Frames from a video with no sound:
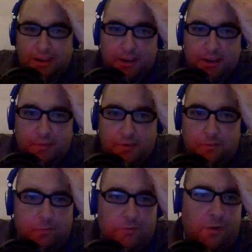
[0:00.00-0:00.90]

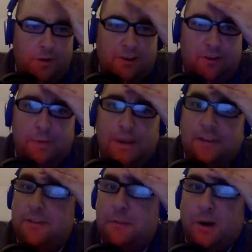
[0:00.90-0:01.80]
don't
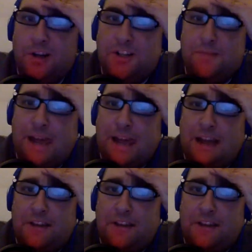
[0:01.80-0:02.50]
expect Samardzija back